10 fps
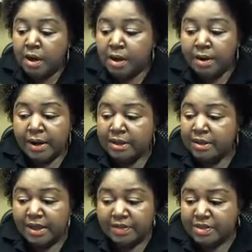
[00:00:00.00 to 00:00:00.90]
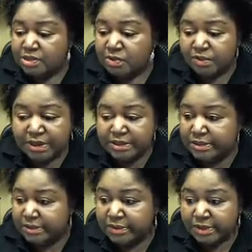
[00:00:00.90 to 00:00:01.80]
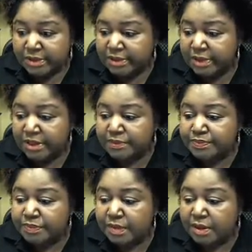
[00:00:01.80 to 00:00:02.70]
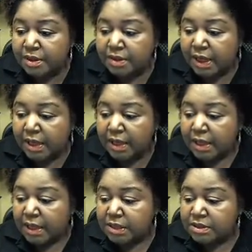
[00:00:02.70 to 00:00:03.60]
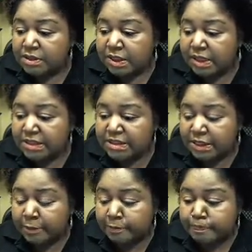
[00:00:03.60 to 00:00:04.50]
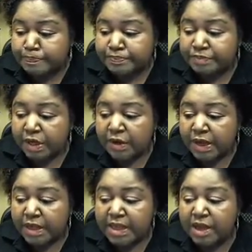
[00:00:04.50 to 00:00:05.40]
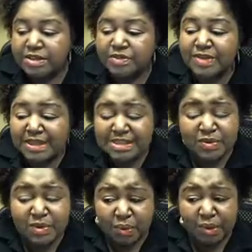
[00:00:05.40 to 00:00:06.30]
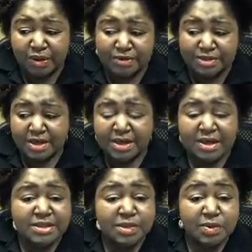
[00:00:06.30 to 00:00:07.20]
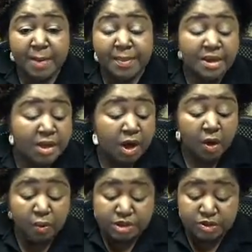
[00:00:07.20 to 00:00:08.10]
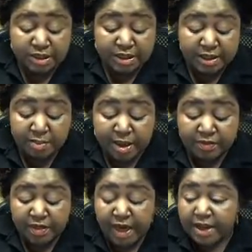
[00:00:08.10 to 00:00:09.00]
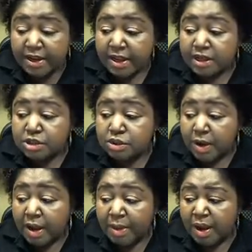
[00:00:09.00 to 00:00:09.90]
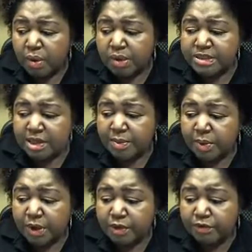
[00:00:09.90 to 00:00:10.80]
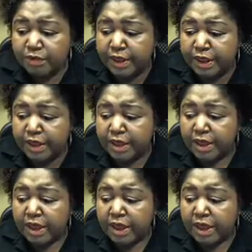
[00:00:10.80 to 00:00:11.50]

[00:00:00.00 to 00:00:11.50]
Alright, not that you wanted to know all that. Okay, so let's see. Okay, now, so that's with oils. So let me know what you're thinking about that. Try my oil. Tell me what you think.